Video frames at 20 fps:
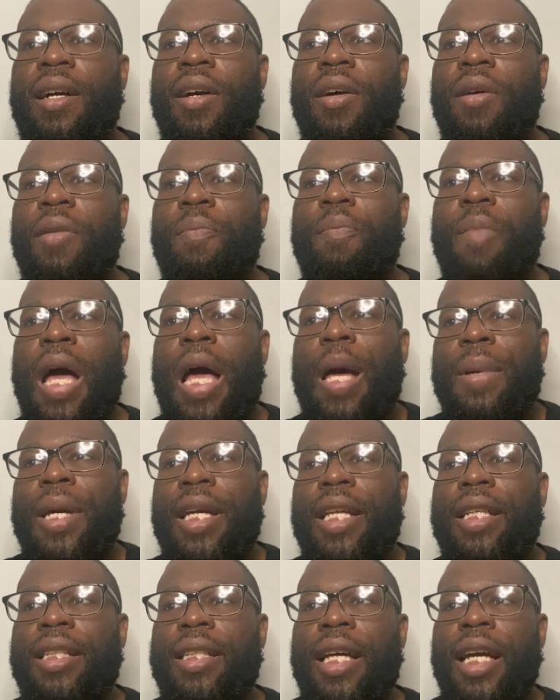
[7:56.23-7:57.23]

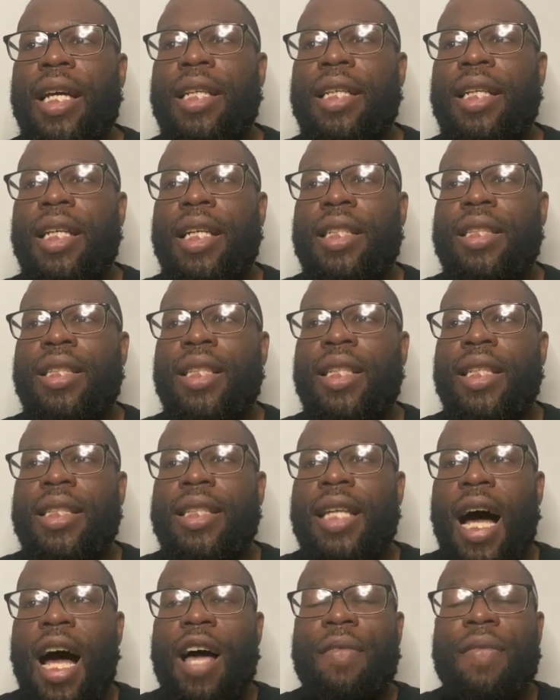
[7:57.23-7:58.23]
maybe they need to
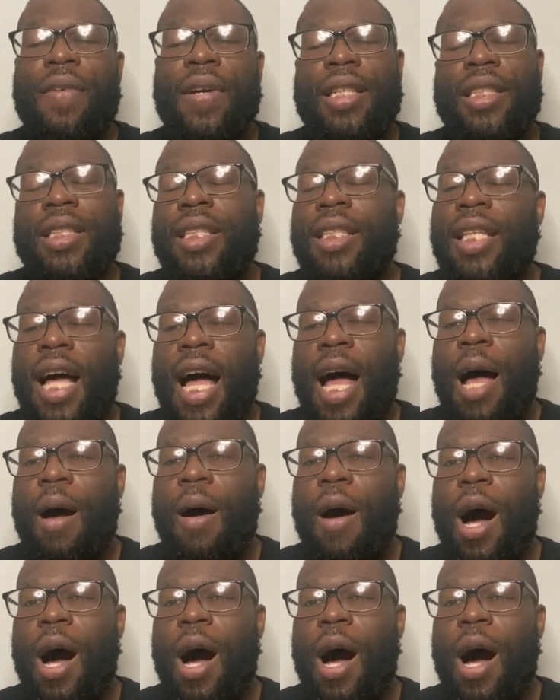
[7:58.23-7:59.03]
dive into that a